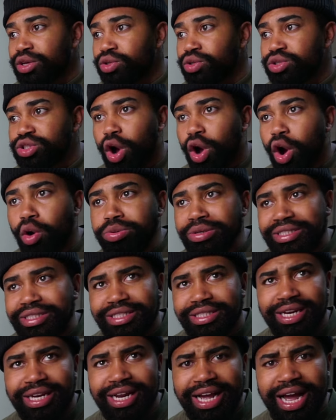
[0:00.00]
used to always
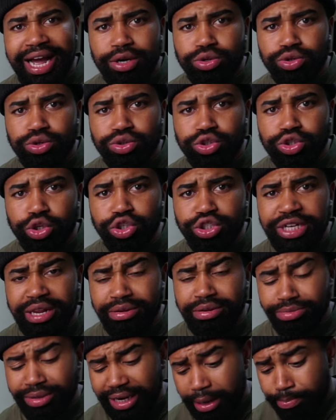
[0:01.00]
listen to Gaido. So you're telling
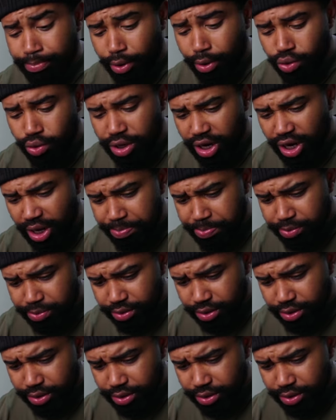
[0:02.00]
me they broke up?